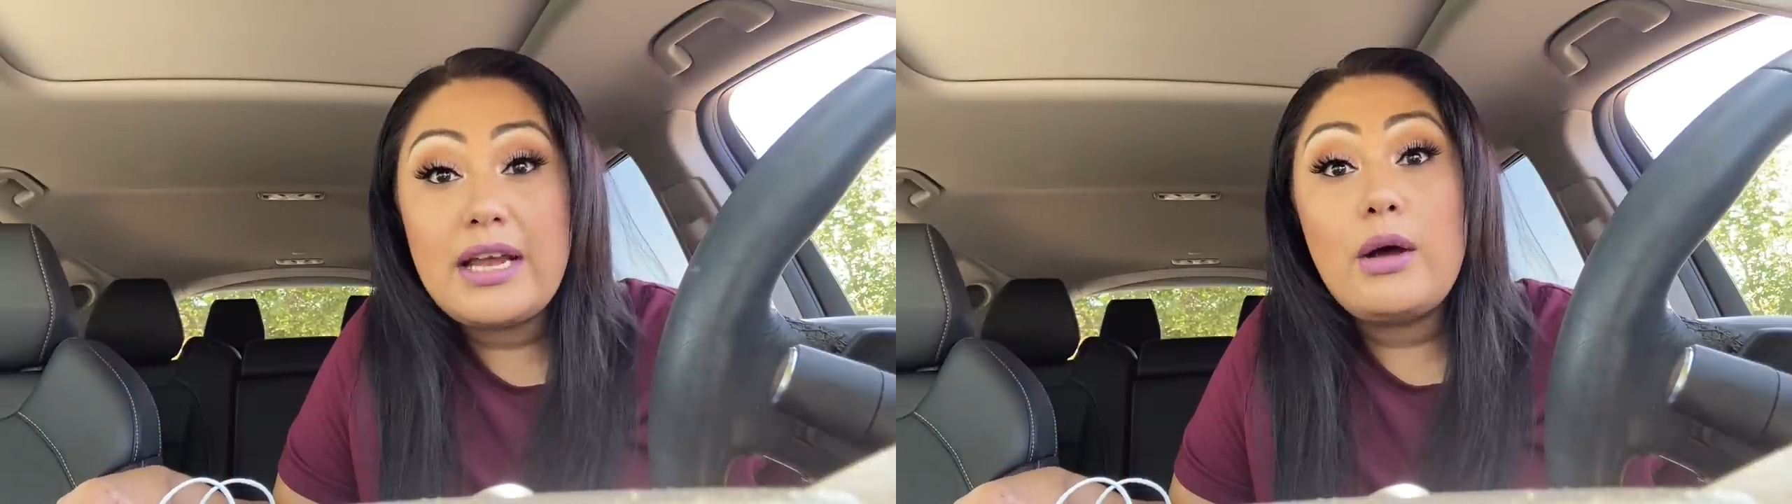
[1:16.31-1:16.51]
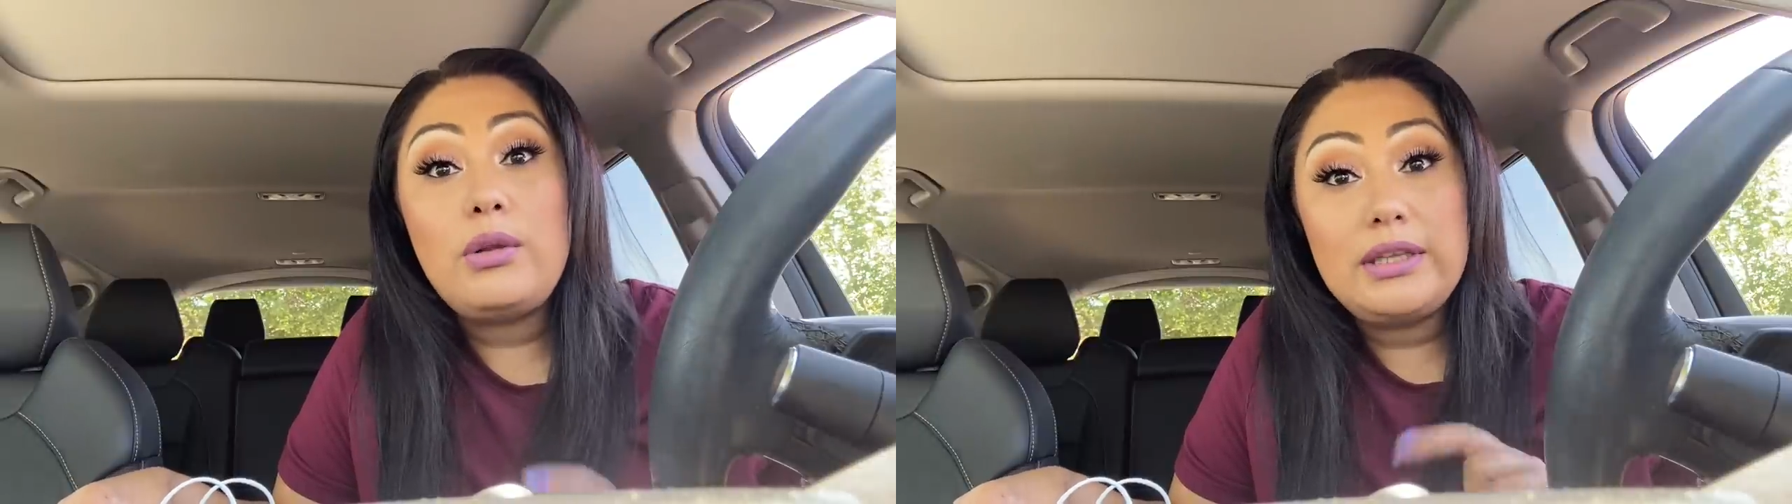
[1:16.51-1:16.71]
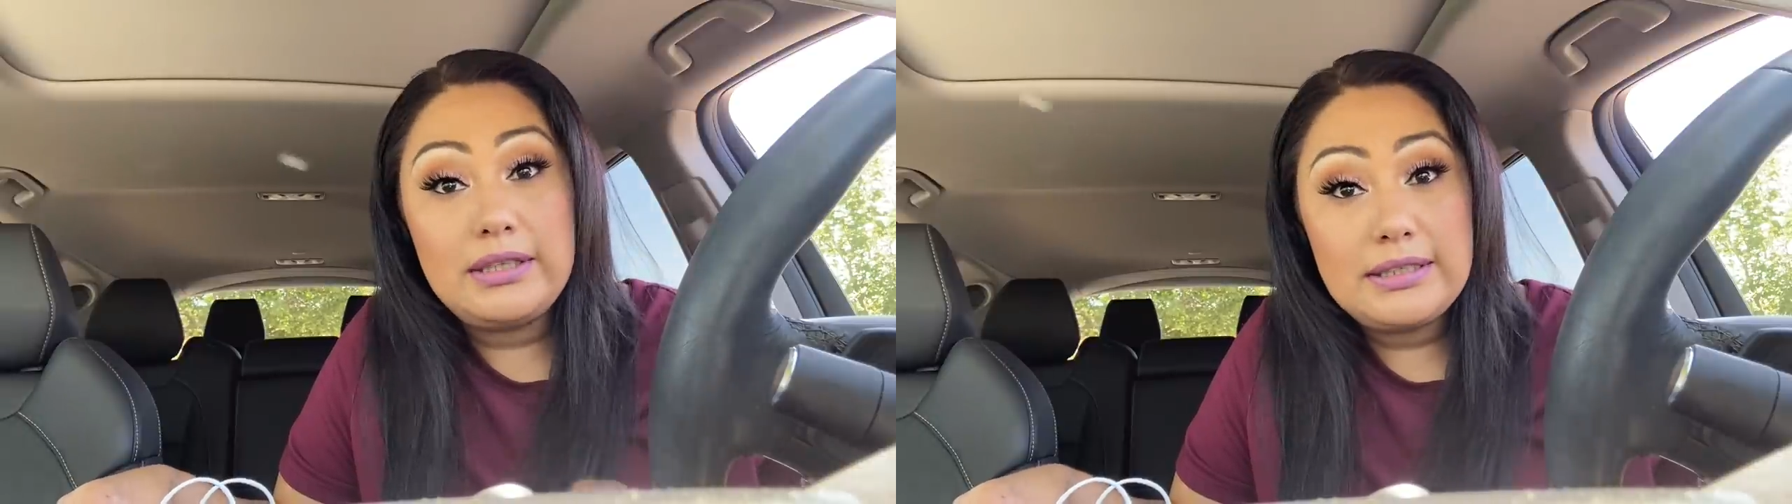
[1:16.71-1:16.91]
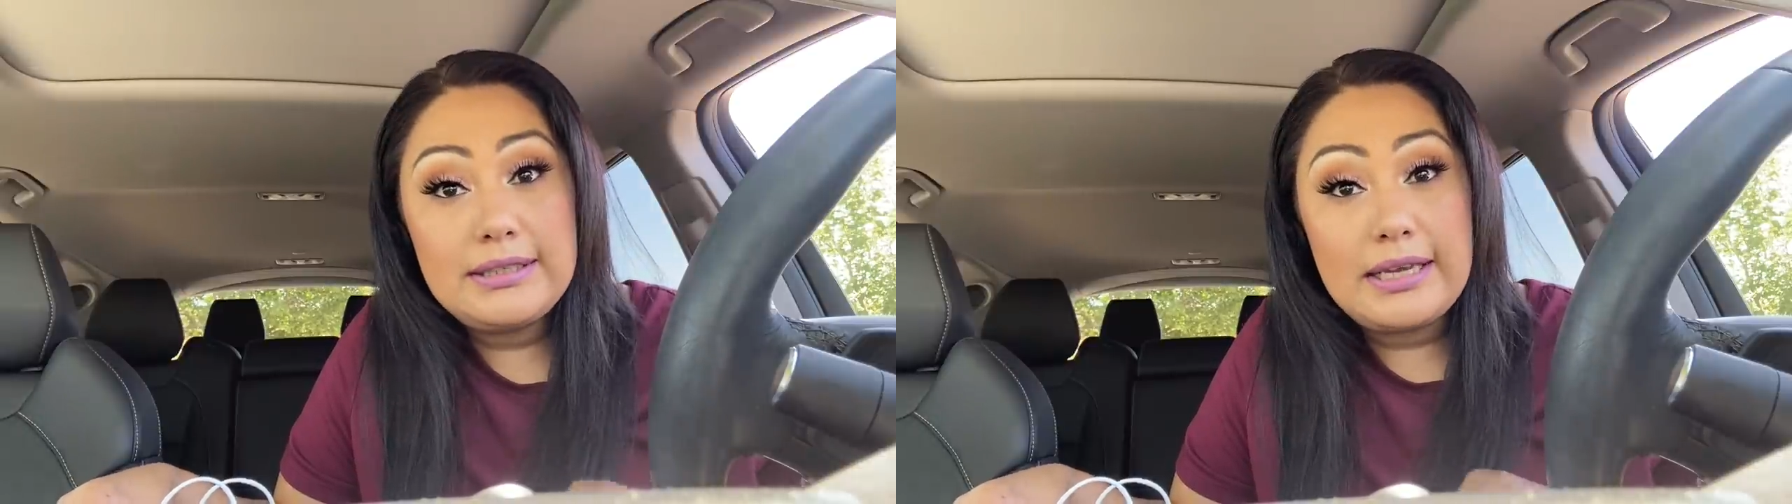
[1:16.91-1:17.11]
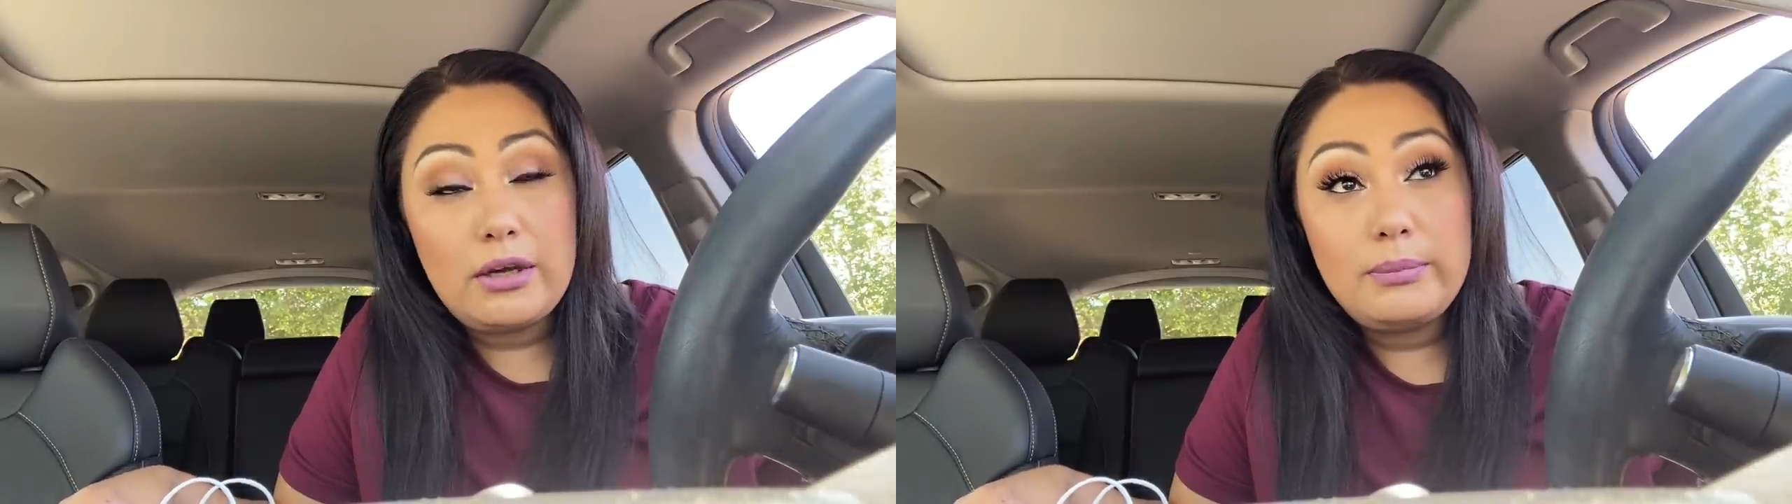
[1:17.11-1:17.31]
I'll link it
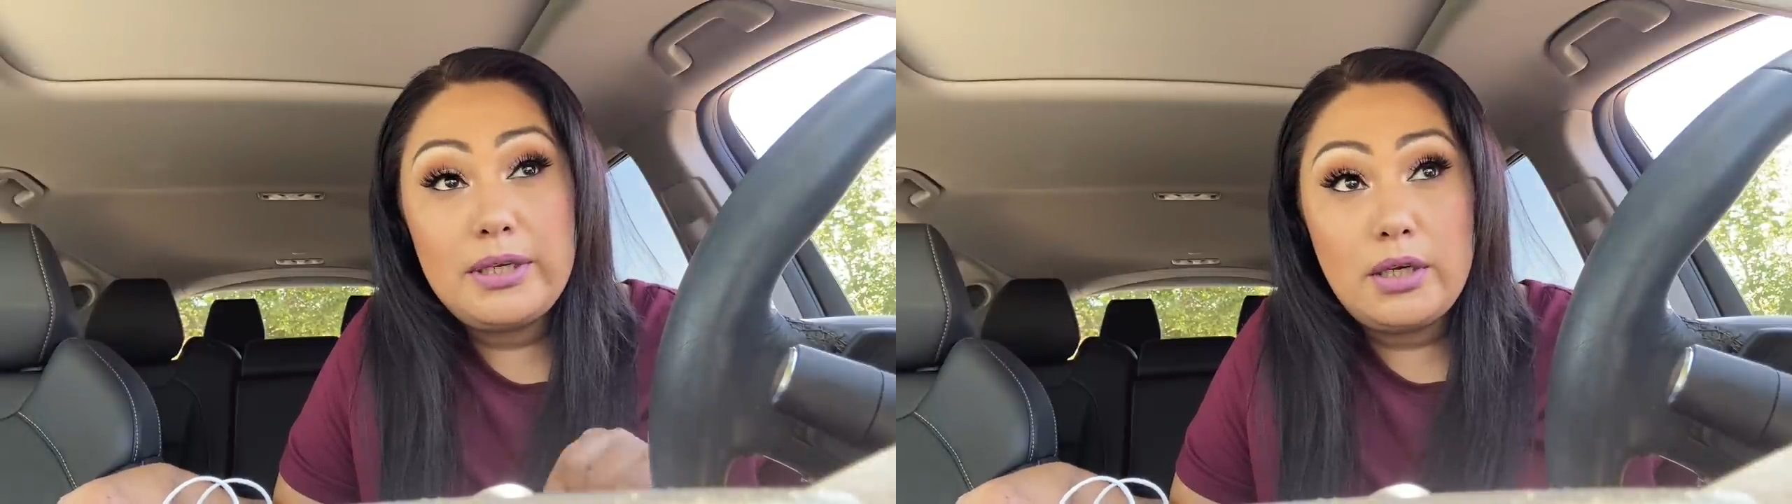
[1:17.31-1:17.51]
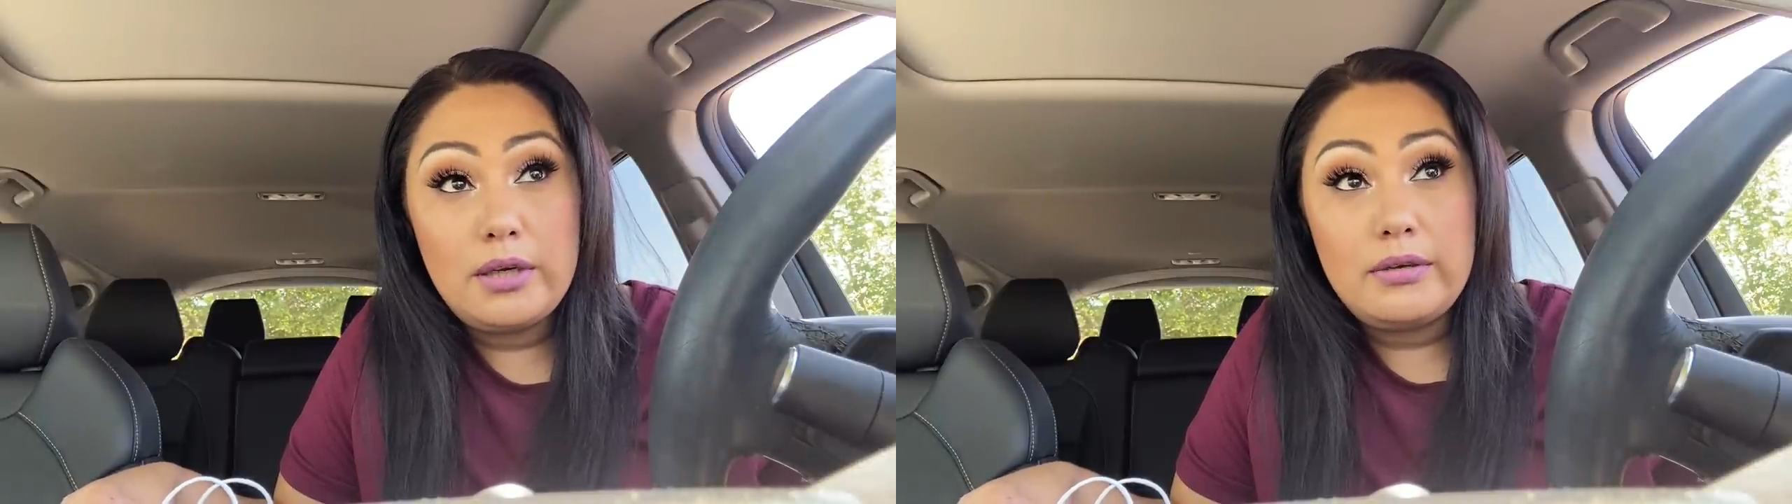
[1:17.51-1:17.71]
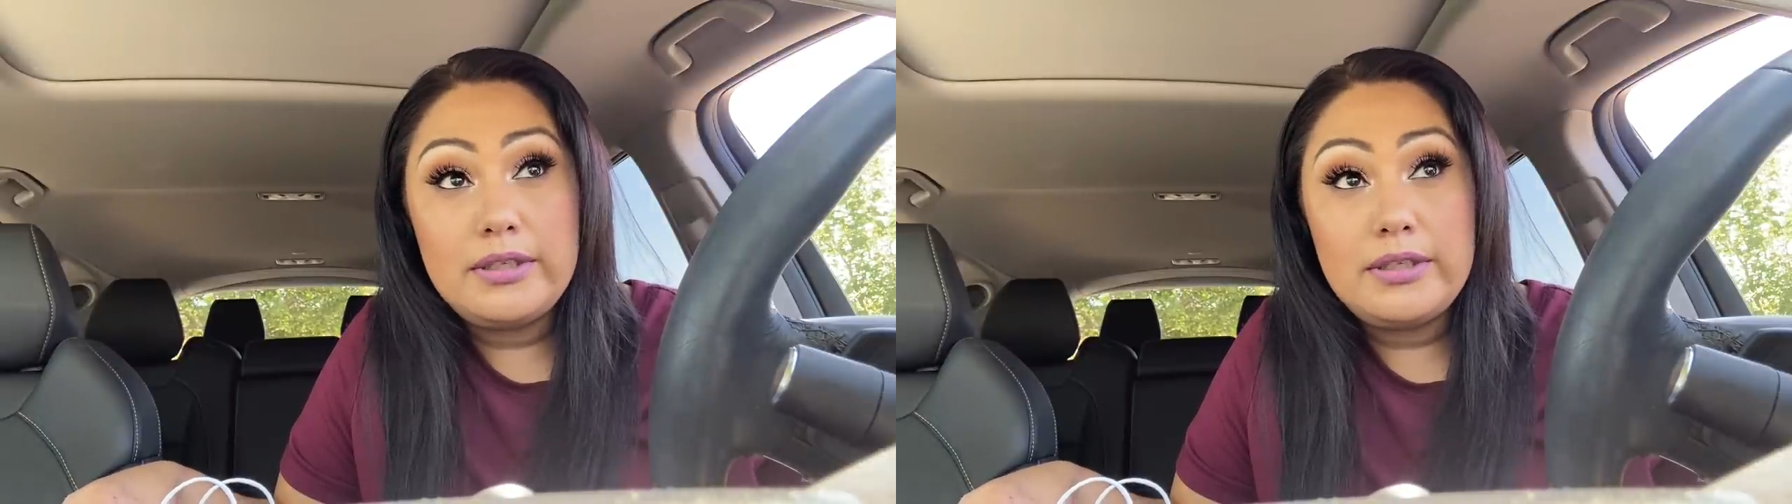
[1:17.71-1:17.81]
down below